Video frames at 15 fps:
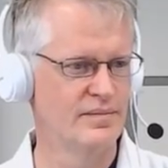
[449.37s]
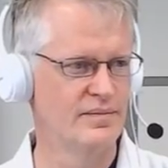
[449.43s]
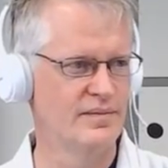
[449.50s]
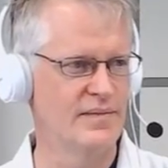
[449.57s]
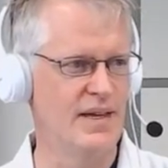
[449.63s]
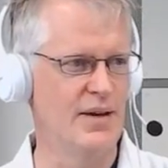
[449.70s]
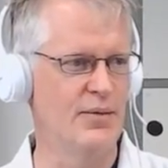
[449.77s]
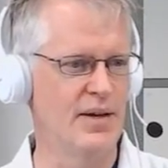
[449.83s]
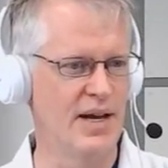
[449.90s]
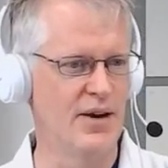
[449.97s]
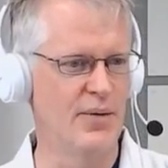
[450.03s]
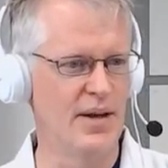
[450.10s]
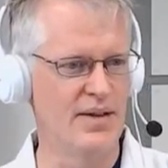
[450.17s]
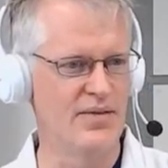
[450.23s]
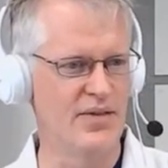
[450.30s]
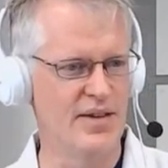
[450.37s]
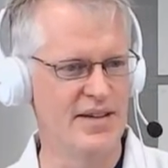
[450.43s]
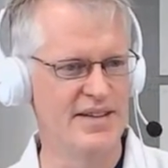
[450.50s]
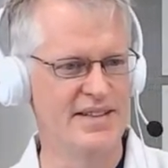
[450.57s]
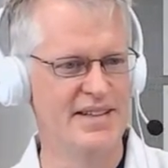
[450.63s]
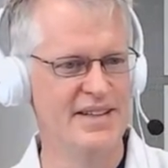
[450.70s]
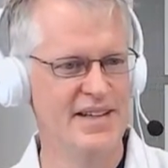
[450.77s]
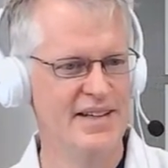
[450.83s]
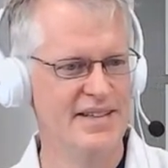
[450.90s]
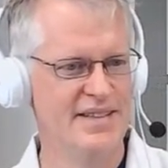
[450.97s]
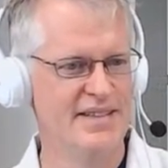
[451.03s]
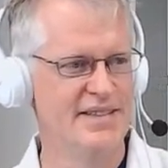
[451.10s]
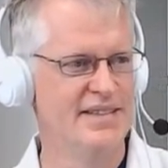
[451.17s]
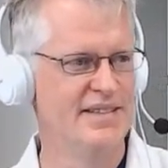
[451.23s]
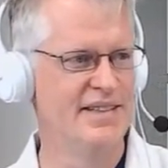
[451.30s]
And we gotta wait.
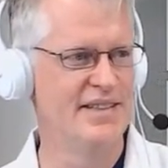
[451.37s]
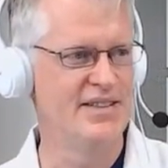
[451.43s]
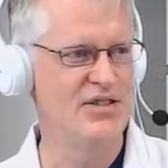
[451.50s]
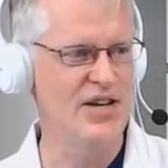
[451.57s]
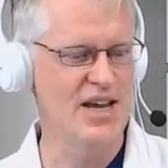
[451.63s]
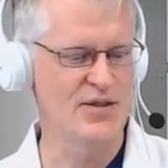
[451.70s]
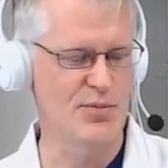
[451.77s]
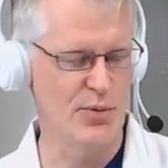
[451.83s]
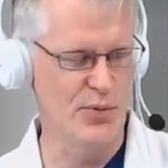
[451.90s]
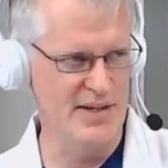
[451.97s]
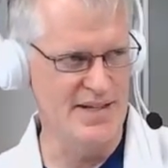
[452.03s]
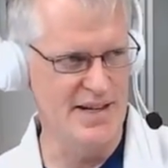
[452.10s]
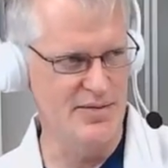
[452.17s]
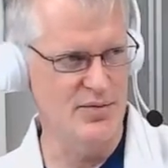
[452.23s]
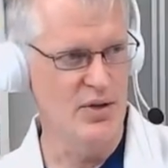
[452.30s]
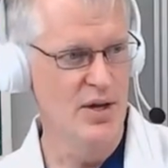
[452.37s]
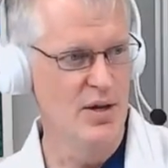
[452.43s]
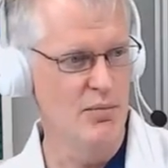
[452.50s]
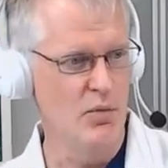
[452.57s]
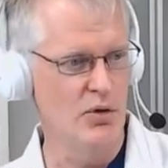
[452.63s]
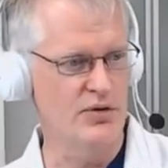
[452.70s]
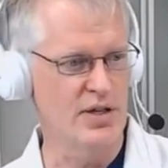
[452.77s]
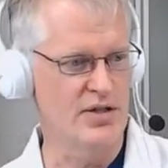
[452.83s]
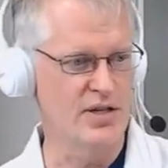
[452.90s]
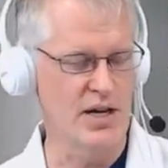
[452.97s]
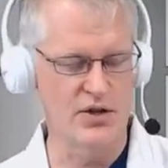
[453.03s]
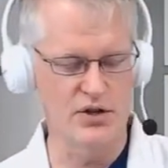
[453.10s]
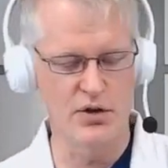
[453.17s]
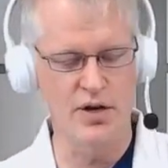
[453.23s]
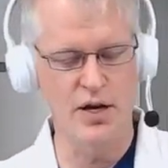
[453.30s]
Jasper redeemed
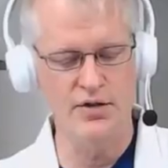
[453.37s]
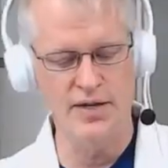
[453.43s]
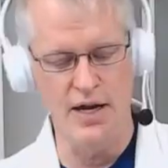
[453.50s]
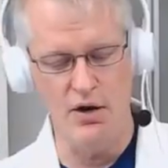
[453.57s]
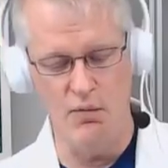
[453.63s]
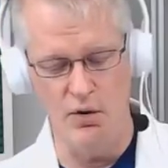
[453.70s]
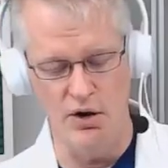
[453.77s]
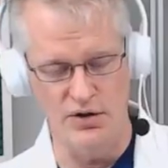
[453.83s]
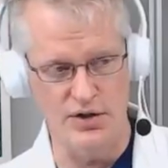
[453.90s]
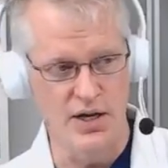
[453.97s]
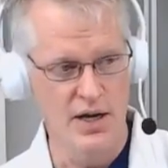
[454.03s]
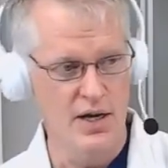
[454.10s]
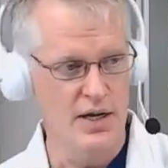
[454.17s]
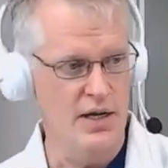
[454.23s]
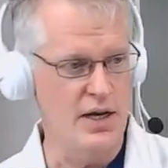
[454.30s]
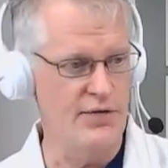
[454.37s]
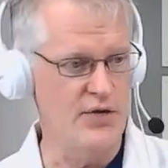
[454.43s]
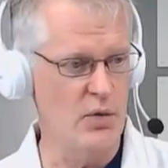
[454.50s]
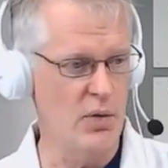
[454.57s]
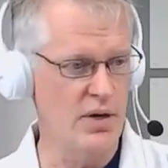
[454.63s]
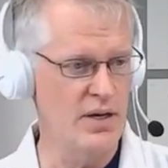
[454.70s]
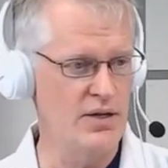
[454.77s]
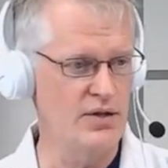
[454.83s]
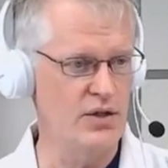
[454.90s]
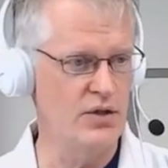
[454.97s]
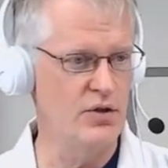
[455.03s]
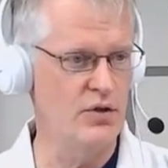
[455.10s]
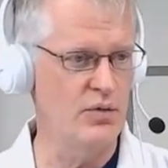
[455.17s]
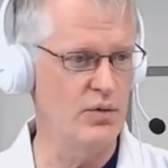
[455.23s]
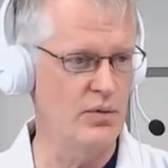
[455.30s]
multi-shot. So here's how it works. If you want to
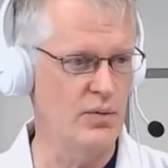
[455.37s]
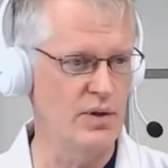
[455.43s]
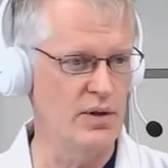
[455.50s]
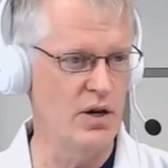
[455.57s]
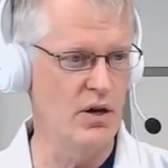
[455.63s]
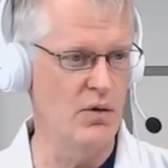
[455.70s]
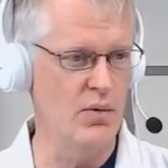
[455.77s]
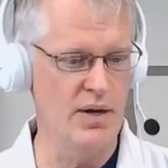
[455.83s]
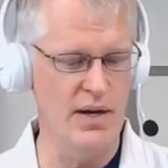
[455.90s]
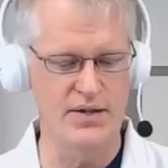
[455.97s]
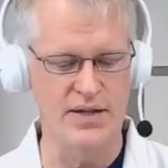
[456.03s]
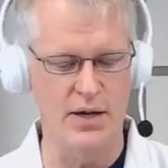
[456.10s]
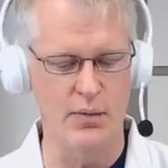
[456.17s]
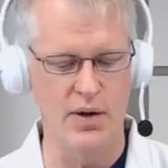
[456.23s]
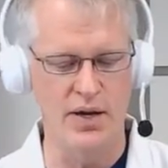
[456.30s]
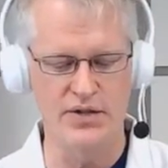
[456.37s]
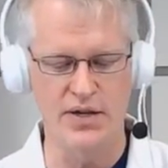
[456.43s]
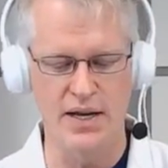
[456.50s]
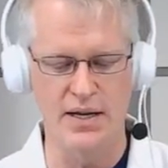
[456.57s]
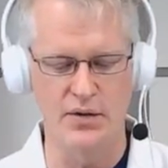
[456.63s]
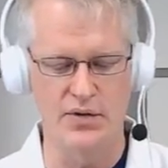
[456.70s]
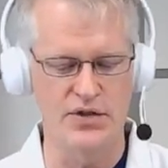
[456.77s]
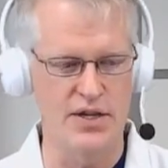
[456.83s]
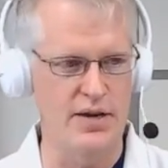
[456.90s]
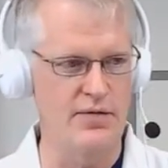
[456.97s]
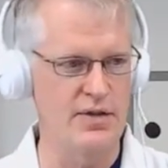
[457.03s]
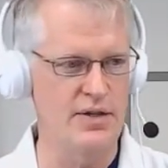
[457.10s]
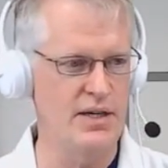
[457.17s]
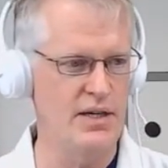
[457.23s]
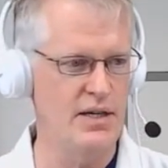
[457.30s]
do, we go, what I say, waist angle
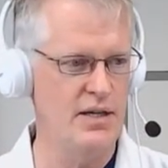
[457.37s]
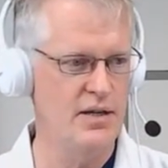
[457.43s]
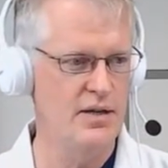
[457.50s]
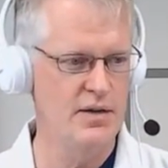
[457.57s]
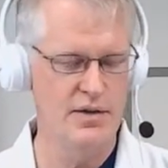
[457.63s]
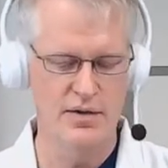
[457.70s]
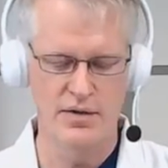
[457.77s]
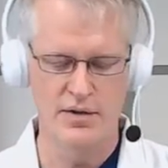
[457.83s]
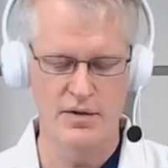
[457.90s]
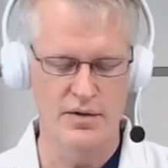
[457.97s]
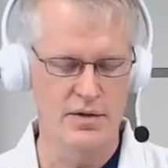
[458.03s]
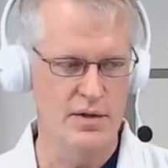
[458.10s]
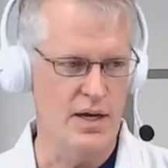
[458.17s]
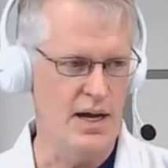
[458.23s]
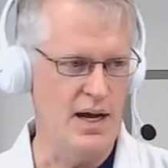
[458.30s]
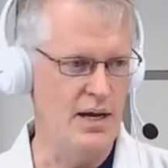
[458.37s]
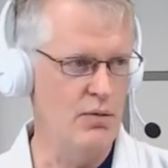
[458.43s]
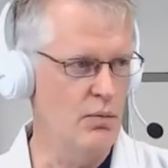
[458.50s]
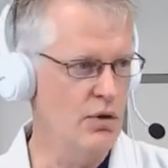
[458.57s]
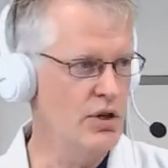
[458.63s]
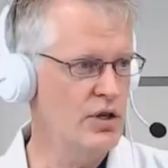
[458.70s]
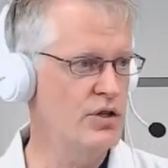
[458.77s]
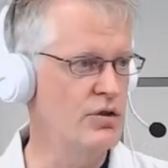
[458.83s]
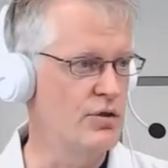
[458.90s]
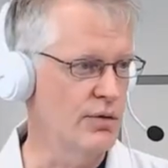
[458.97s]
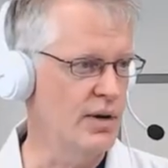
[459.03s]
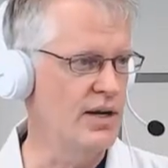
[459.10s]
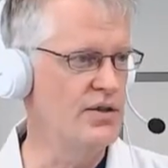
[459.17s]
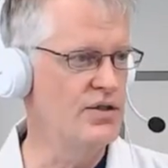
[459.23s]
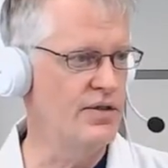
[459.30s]
70. And we're going to do
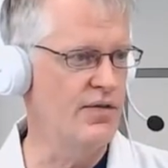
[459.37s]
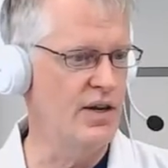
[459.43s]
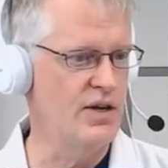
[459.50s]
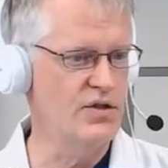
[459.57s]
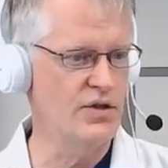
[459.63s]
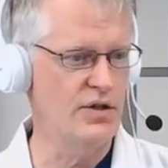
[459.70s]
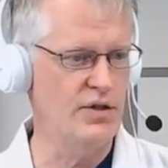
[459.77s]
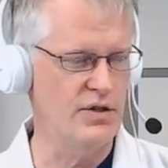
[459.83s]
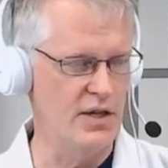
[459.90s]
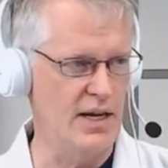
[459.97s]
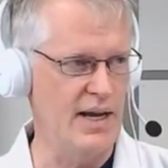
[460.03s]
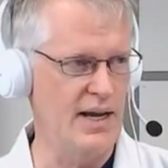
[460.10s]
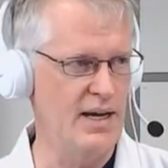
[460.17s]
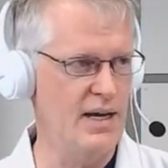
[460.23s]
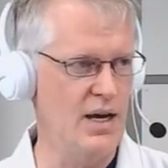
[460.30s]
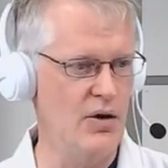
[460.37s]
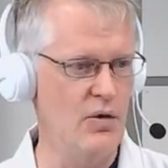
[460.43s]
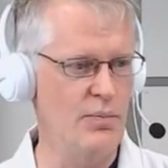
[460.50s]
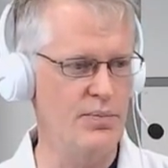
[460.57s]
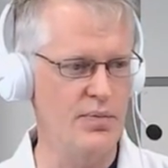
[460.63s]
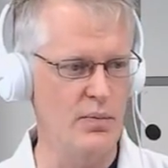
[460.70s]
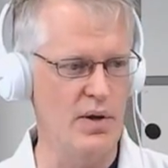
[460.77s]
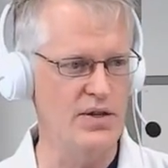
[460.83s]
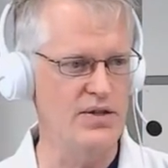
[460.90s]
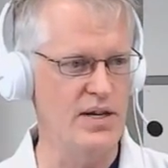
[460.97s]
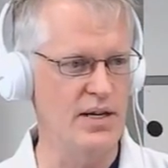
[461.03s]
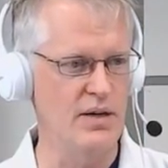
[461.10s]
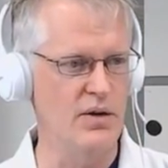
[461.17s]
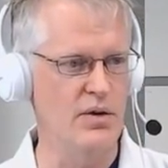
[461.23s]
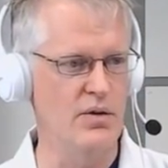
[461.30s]
grids eventually. Today, I hope. Waist
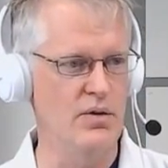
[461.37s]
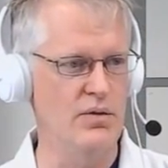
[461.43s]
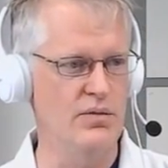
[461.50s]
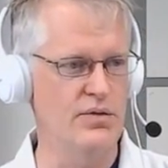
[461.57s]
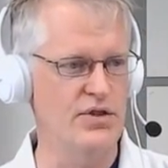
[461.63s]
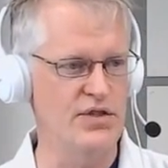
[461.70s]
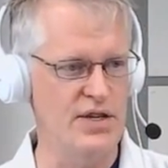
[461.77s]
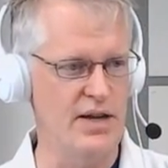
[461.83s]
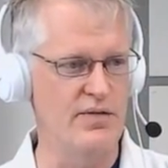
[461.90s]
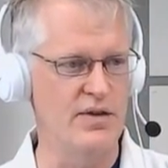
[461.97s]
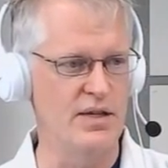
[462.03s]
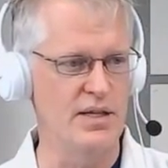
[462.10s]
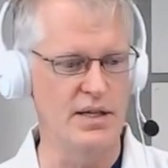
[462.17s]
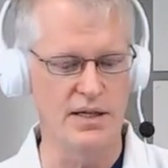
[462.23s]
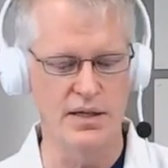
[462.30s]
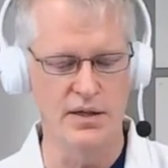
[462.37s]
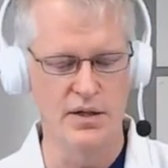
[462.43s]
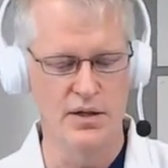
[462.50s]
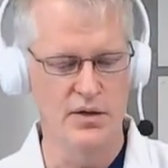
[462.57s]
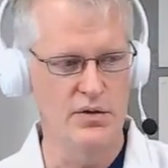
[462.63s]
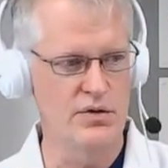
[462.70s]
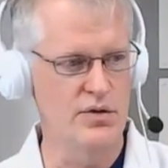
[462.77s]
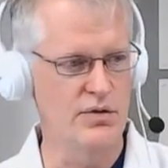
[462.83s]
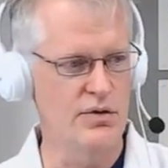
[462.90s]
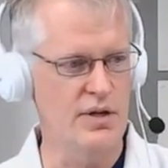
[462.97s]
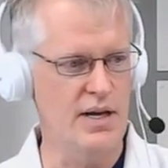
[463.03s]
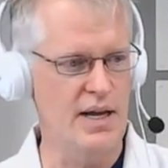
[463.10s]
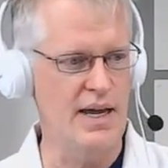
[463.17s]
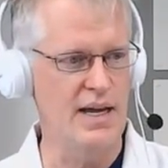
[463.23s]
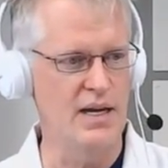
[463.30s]
angle 70.
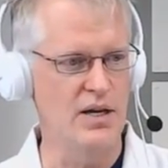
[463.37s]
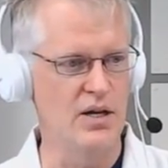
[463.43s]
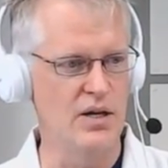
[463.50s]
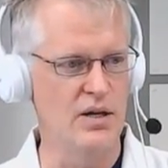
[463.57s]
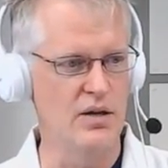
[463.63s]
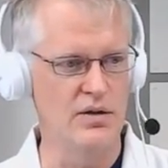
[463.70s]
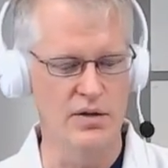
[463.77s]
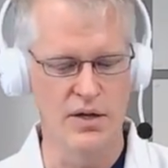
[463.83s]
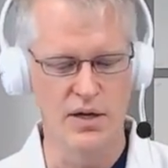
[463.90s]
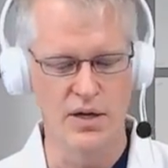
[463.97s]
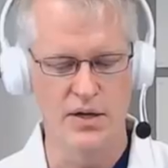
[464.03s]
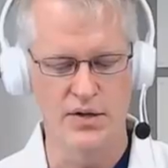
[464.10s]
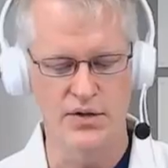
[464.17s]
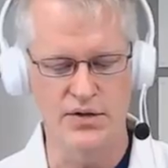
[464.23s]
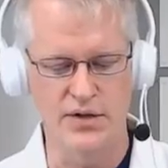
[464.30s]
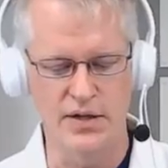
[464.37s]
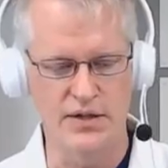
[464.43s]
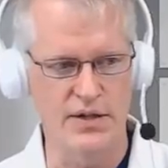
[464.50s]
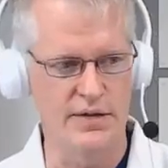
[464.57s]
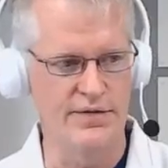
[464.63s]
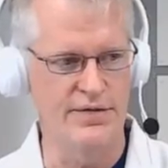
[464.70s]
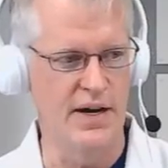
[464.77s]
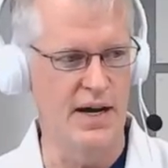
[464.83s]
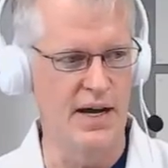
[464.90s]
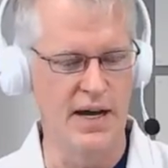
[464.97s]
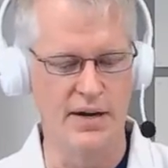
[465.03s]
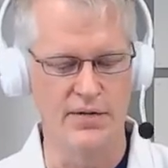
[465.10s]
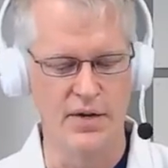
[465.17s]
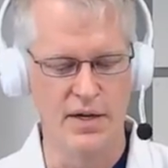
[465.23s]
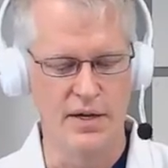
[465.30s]
Turret angle
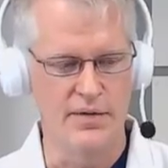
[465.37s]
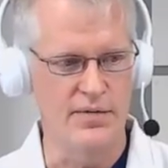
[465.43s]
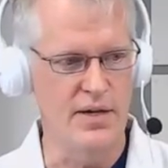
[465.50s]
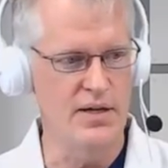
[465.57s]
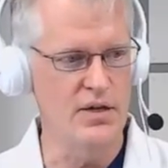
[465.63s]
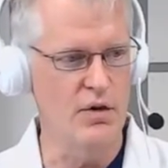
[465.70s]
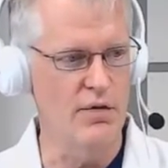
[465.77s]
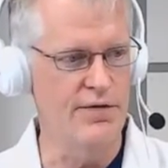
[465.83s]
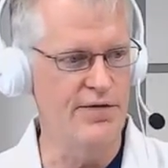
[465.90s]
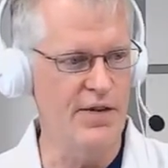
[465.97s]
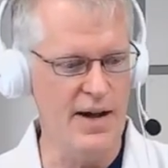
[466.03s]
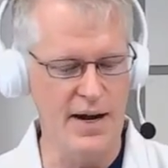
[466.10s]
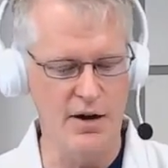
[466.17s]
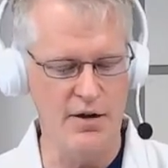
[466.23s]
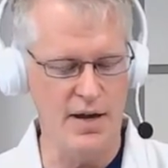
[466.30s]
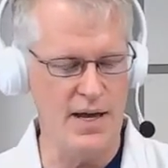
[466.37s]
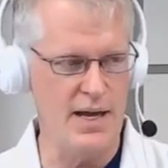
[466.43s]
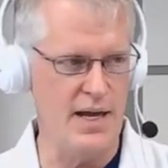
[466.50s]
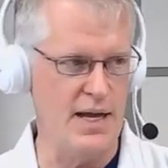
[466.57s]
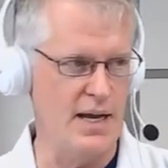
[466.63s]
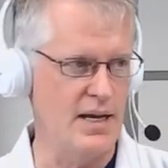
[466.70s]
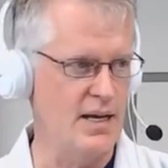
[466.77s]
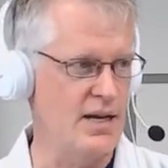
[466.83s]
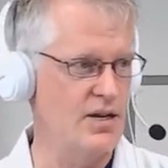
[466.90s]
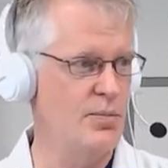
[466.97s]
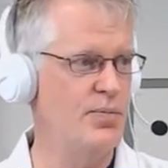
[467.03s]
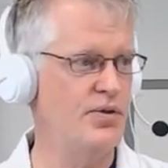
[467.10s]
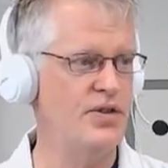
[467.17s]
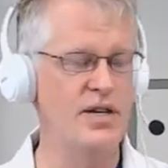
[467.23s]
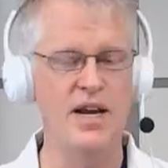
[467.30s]
65. Then you go Fire A, and you
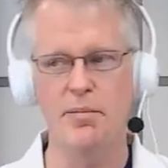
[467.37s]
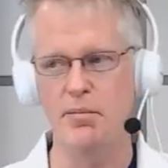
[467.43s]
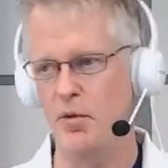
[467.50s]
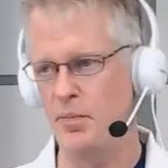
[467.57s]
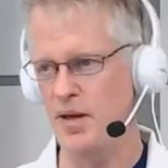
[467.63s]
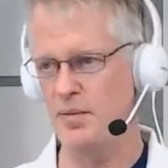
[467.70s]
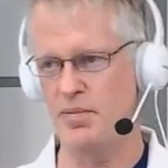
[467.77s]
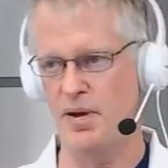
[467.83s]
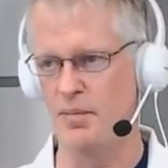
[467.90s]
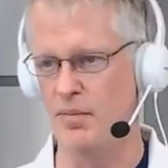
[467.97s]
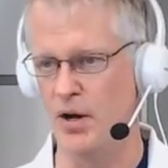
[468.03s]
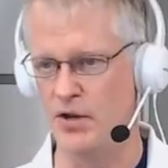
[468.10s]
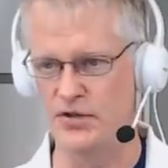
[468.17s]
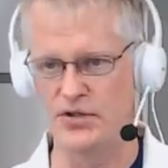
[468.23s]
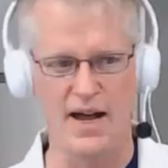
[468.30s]
put the number of ping pong balls.